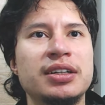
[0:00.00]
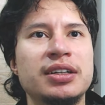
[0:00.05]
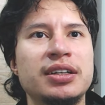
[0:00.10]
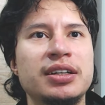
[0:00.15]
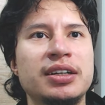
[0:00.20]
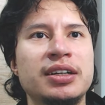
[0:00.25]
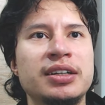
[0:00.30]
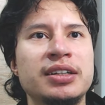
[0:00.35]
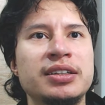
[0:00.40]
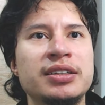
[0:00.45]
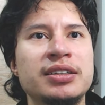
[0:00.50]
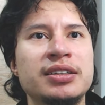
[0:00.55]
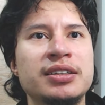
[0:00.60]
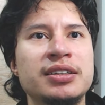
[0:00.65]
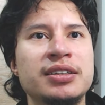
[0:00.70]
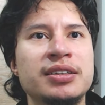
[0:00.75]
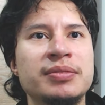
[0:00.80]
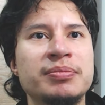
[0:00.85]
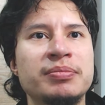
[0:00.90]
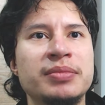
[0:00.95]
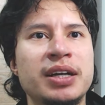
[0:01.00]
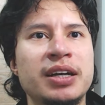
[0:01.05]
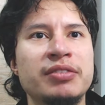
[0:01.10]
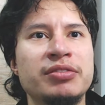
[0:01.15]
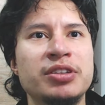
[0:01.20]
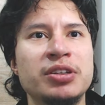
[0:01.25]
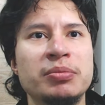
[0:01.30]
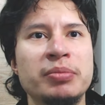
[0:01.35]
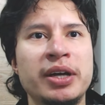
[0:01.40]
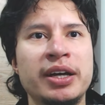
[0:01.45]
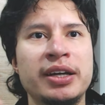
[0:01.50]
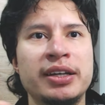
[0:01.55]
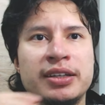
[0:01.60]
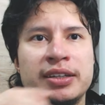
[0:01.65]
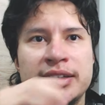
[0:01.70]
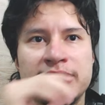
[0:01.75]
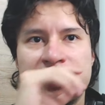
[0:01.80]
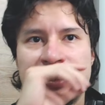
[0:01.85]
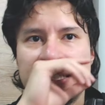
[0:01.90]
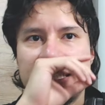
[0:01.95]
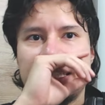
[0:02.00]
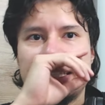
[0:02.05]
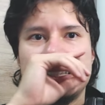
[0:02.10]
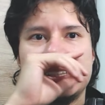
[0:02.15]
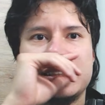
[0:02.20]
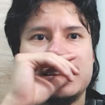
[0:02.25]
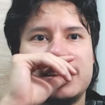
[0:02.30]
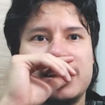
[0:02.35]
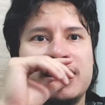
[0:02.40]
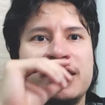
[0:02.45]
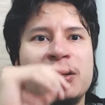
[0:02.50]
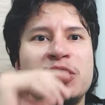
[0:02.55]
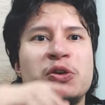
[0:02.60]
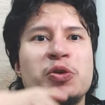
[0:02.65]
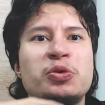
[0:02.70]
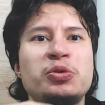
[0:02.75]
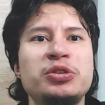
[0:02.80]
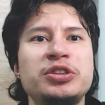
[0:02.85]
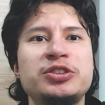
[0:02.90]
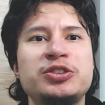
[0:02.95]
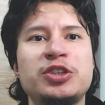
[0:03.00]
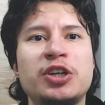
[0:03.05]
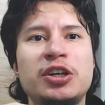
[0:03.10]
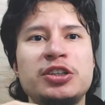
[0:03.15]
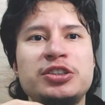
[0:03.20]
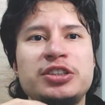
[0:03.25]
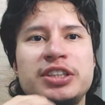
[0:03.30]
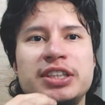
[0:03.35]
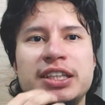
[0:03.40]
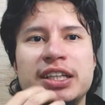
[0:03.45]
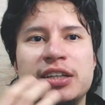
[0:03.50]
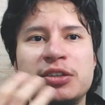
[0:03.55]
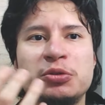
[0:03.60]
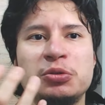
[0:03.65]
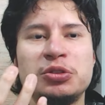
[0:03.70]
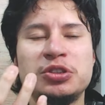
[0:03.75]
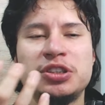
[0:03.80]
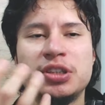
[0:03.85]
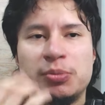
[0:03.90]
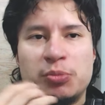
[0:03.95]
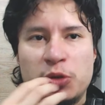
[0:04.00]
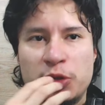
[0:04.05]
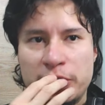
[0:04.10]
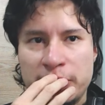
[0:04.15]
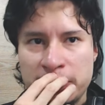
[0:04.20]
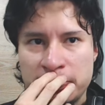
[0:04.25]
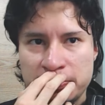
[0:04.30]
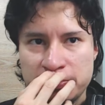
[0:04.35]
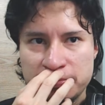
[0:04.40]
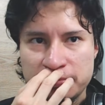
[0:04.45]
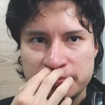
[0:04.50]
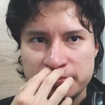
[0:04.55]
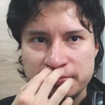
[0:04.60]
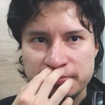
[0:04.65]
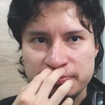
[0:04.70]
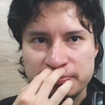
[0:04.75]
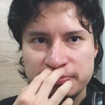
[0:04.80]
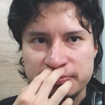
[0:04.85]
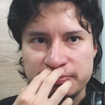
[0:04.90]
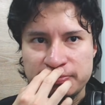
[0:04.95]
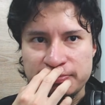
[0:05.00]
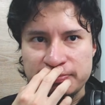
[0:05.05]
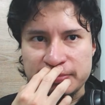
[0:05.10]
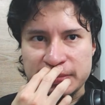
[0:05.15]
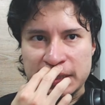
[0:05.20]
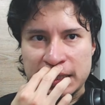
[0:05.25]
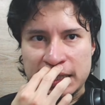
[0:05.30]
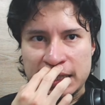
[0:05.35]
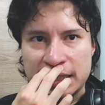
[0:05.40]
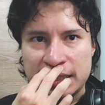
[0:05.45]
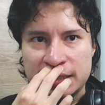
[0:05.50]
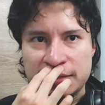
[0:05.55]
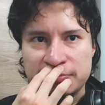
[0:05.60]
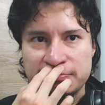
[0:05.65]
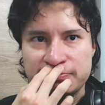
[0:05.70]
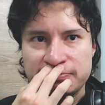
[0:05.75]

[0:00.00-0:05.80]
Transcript: I feel bad. Who is John T and who is Yamori? God.